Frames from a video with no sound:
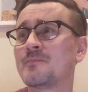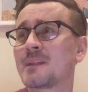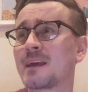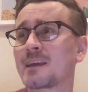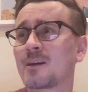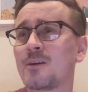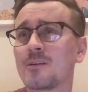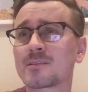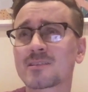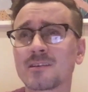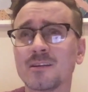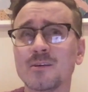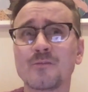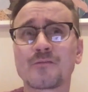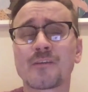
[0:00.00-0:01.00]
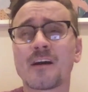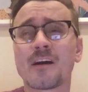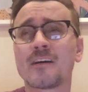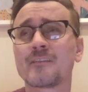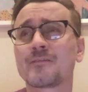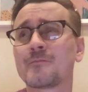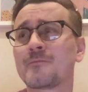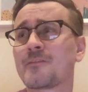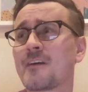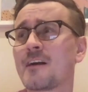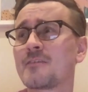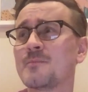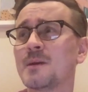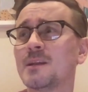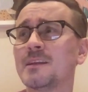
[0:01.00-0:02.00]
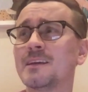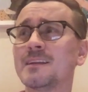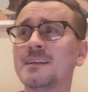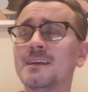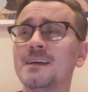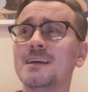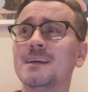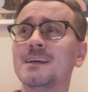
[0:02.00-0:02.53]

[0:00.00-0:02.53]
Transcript: like Hosselu 5 million.